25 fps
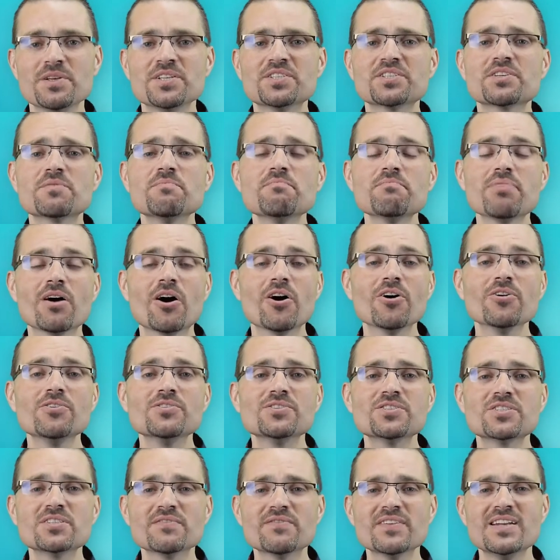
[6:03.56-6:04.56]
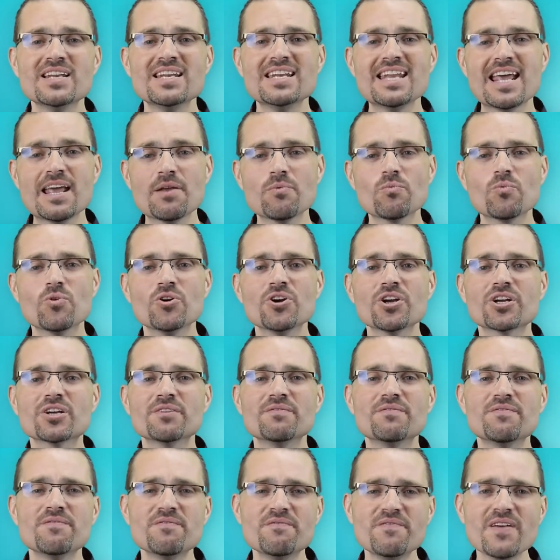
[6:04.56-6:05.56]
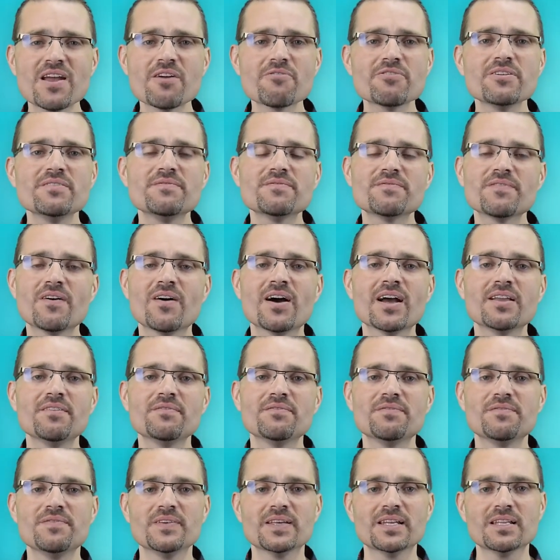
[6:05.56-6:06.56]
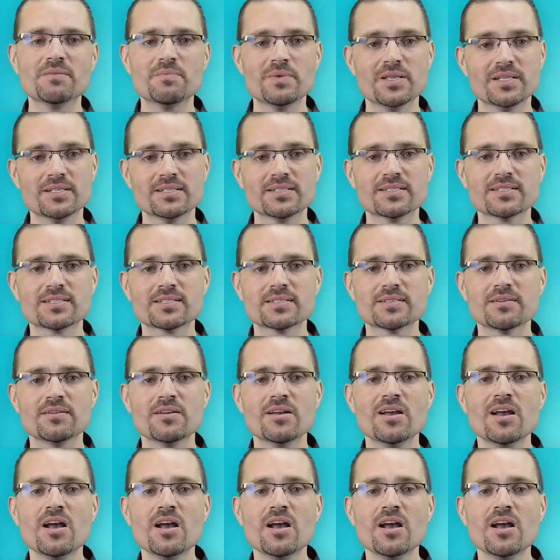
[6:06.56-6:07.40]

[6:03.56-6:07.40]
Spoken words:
is composed of a network of very fine filaments,